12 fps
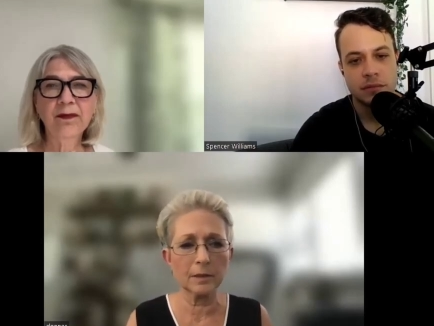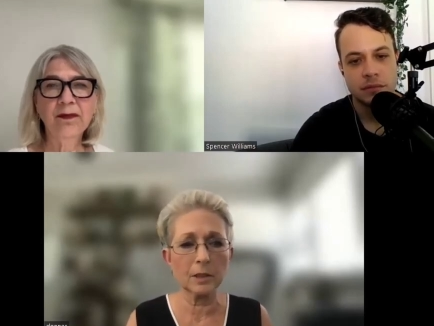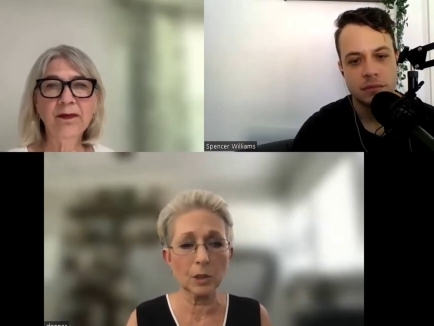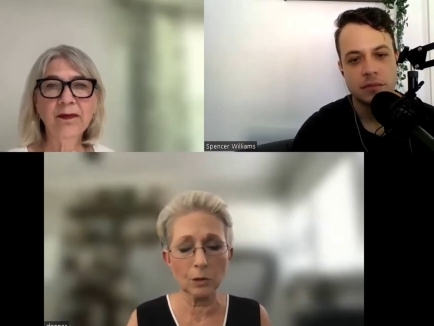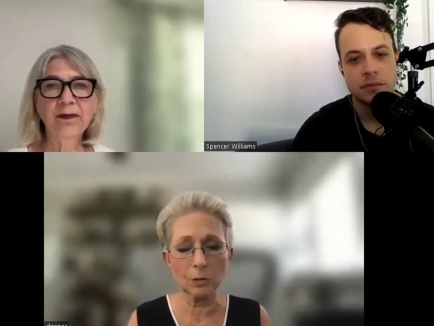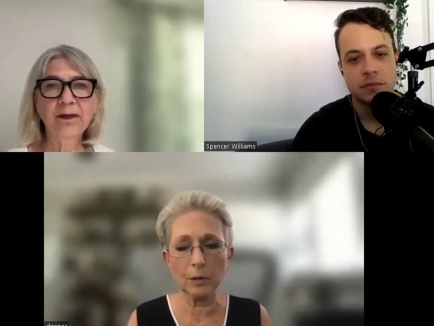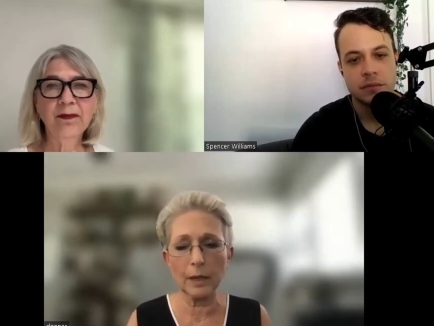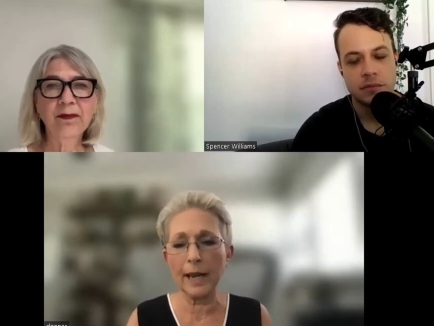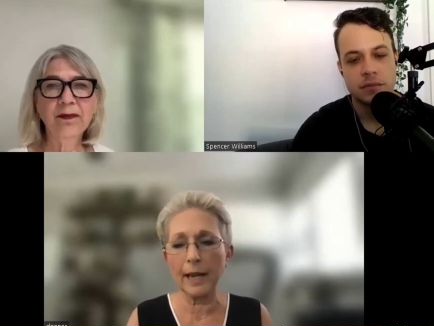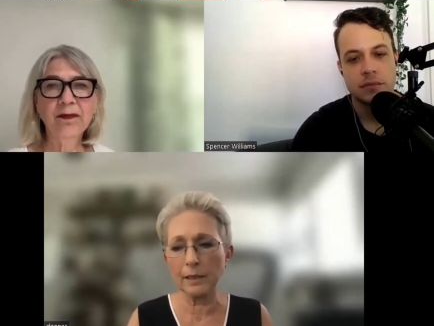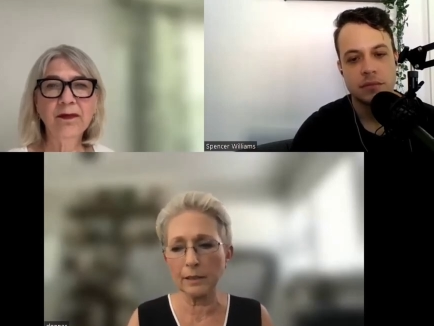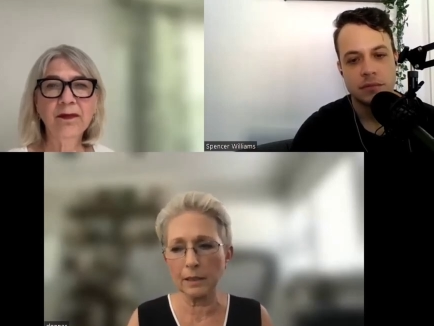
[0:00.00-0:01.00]
Speaker 1: you
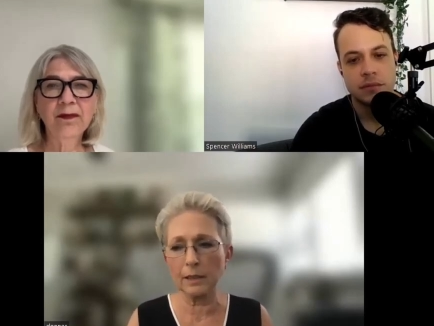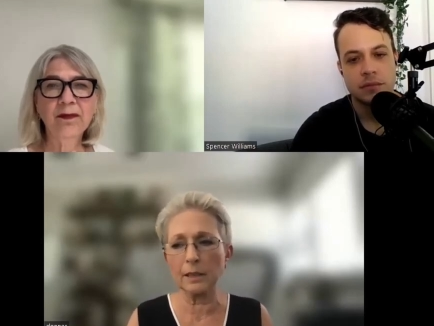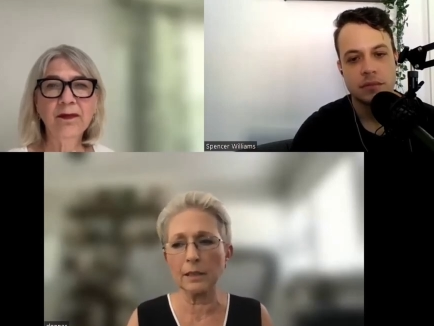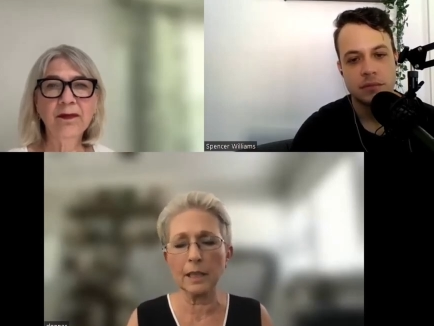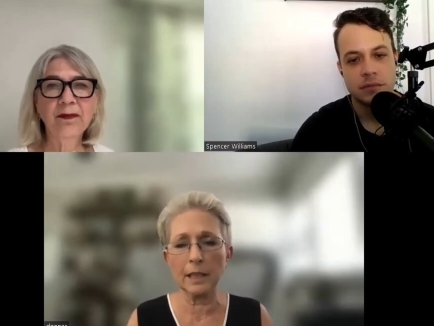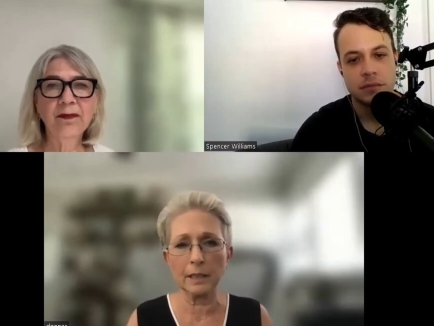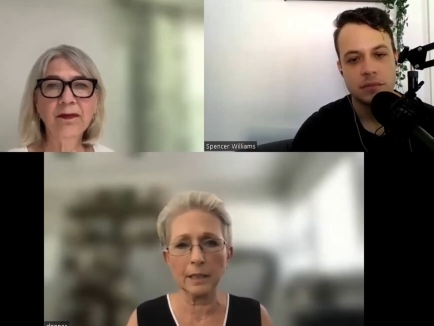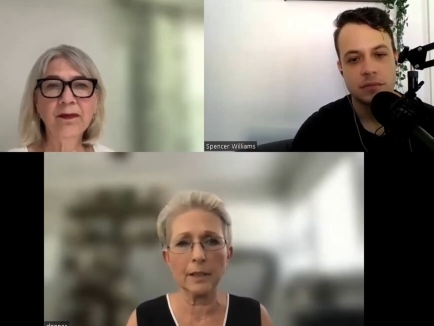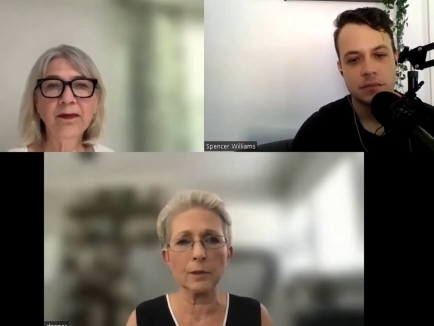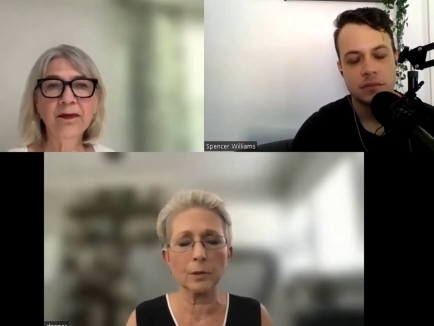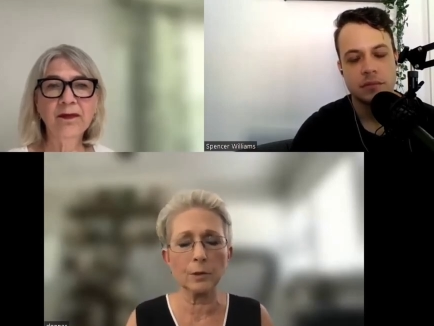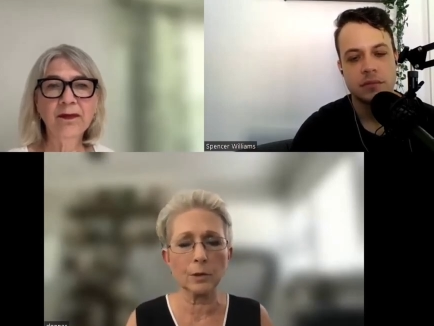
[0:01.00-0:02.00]
and the and
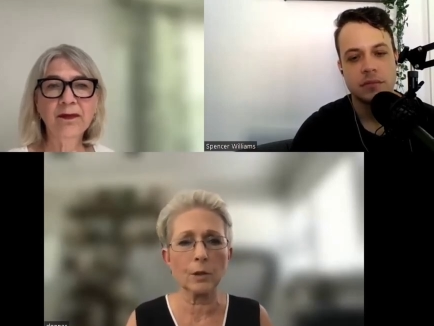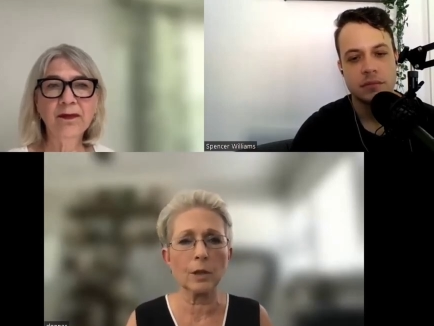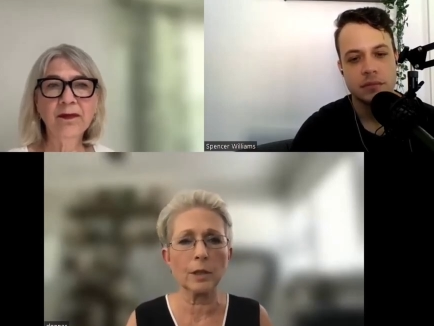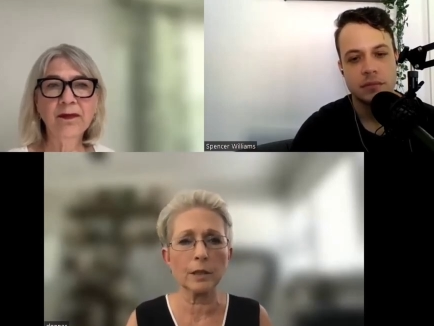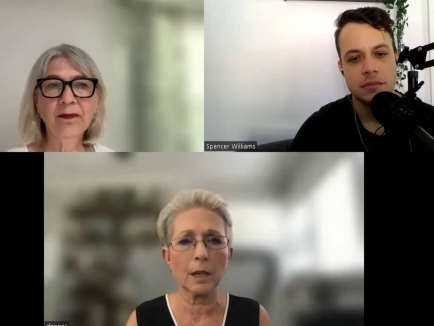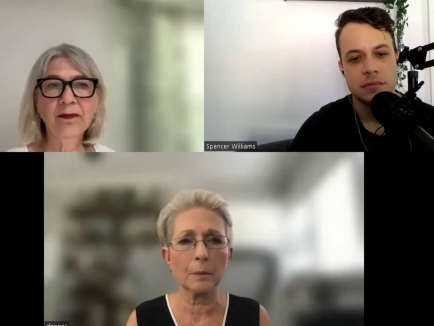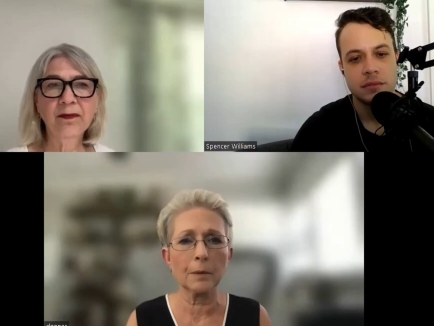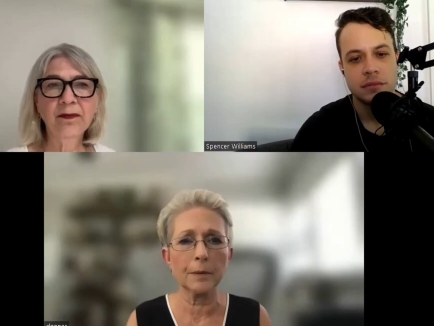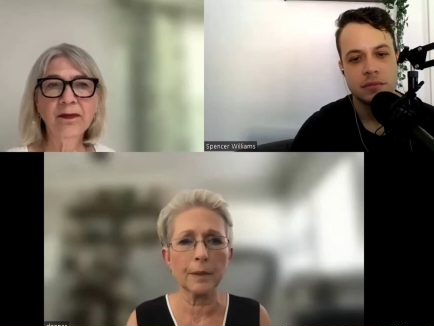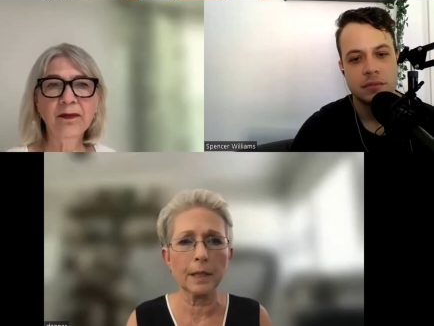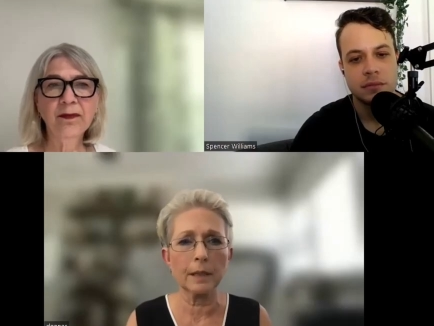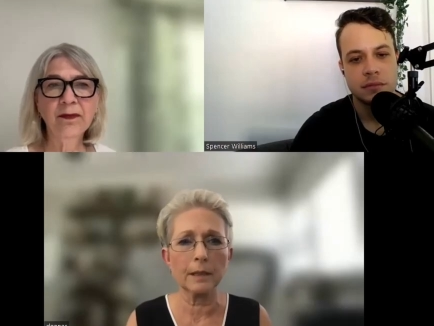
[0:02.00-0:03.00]
others are on top
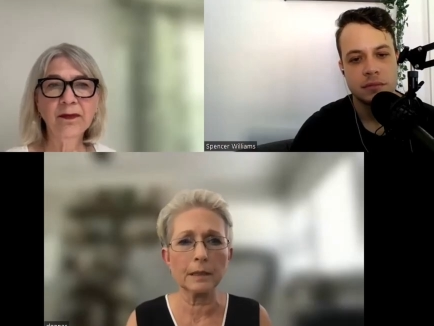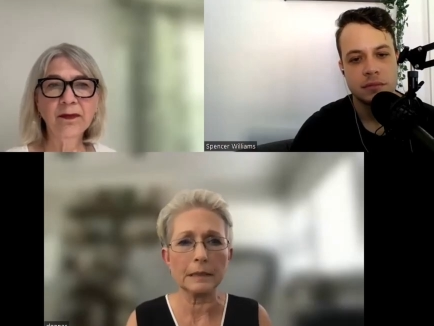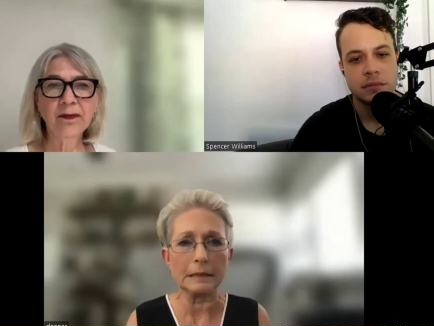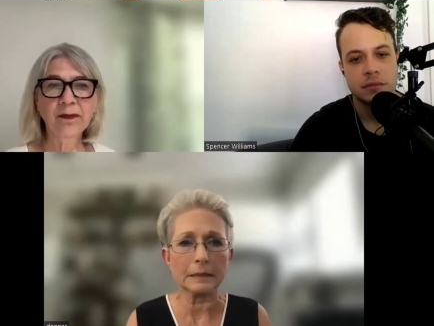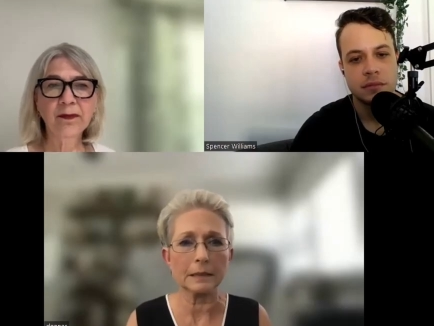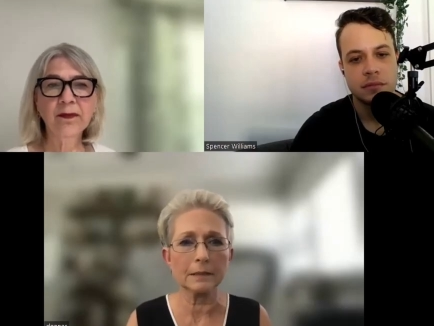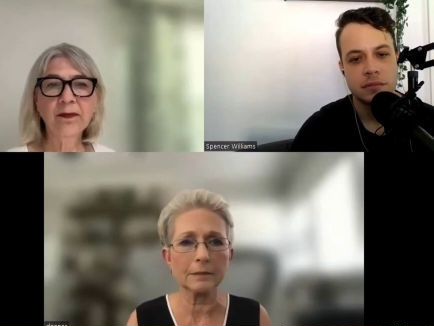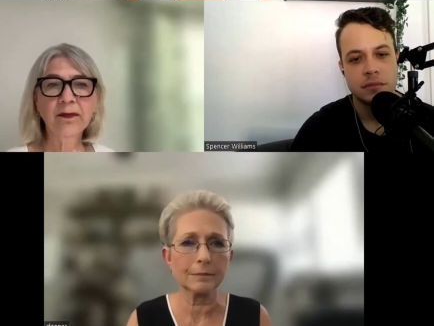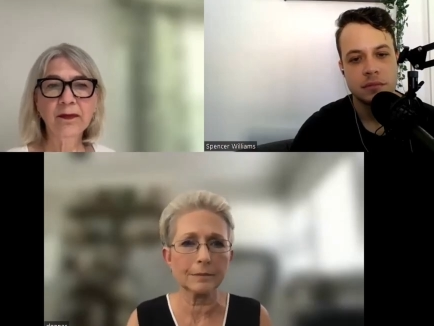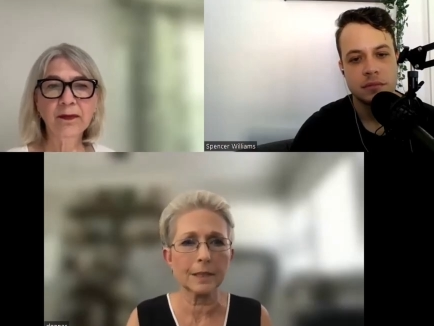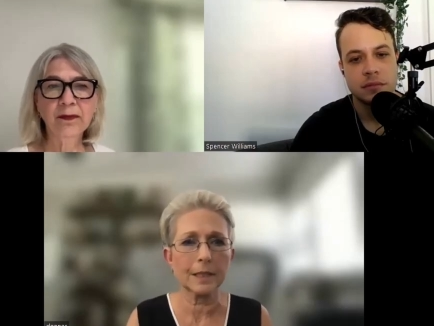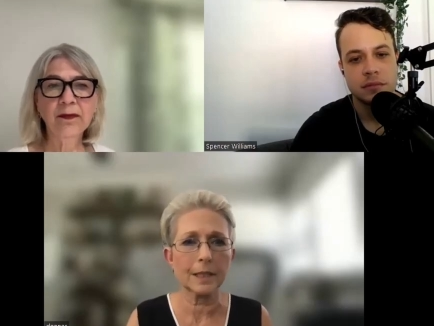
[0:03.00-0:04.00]
of it
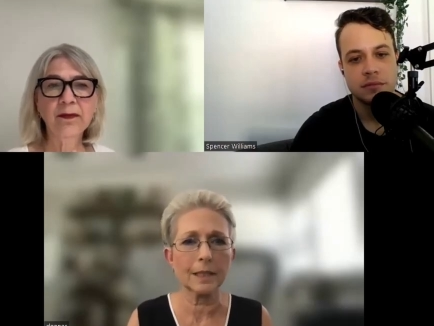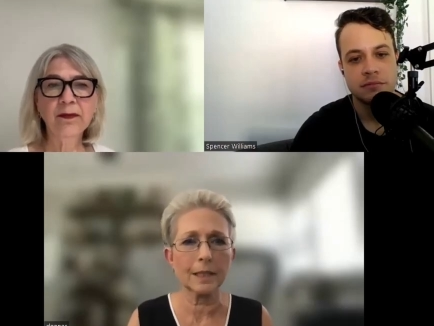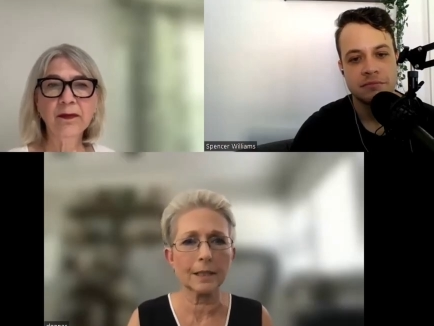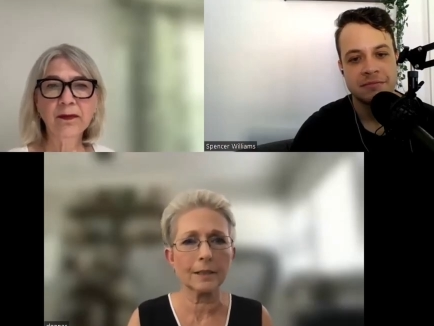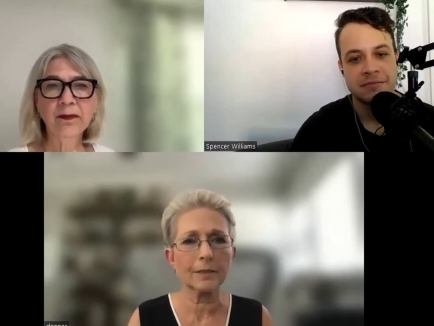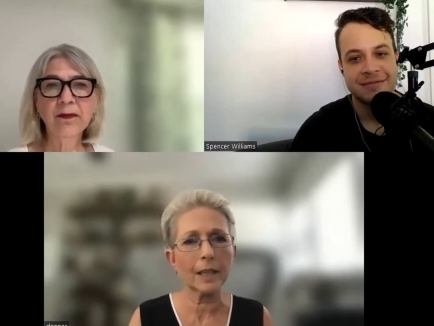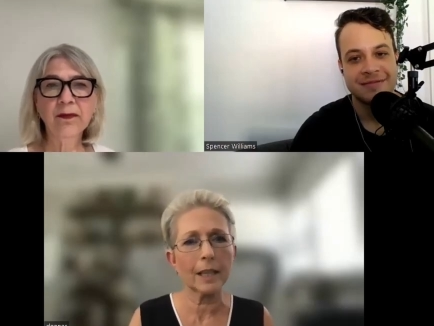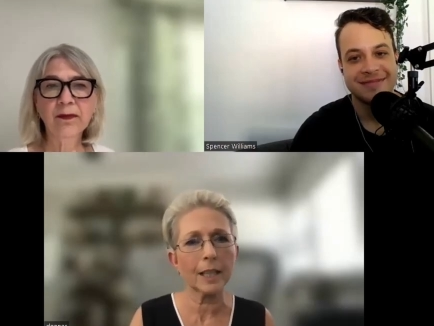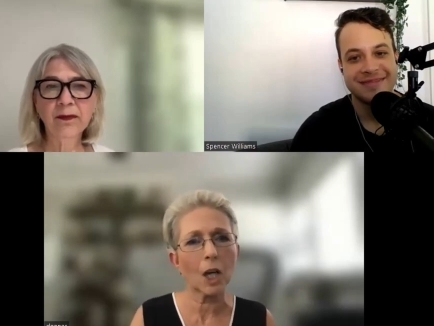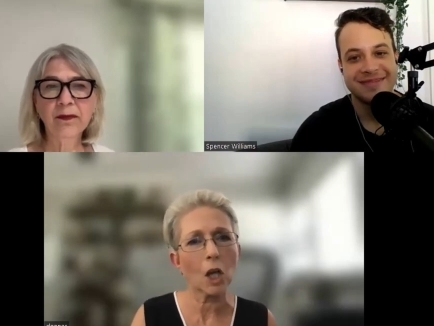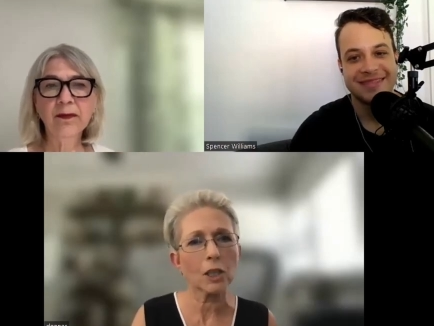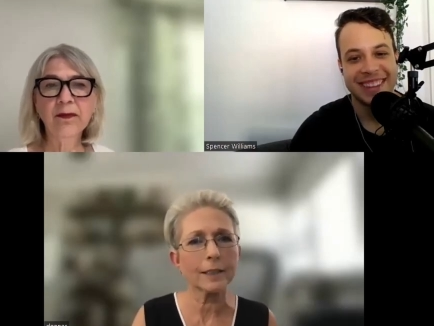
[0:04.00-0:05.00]
can get kind
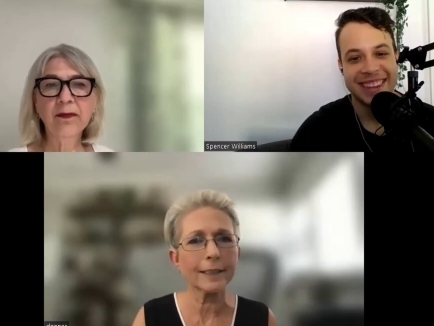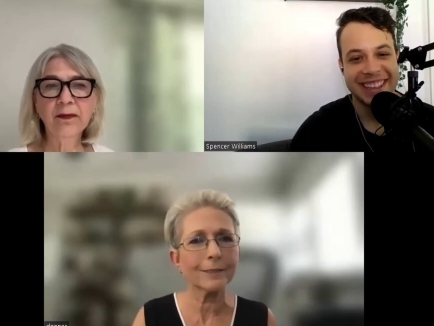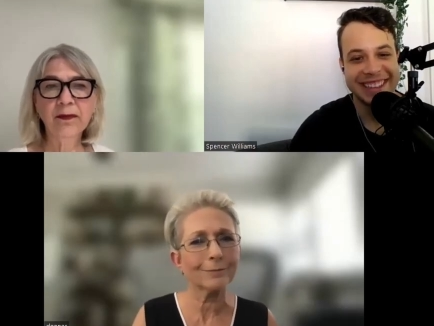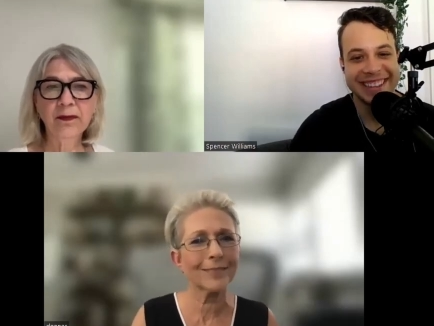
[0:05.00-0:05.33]
of costly.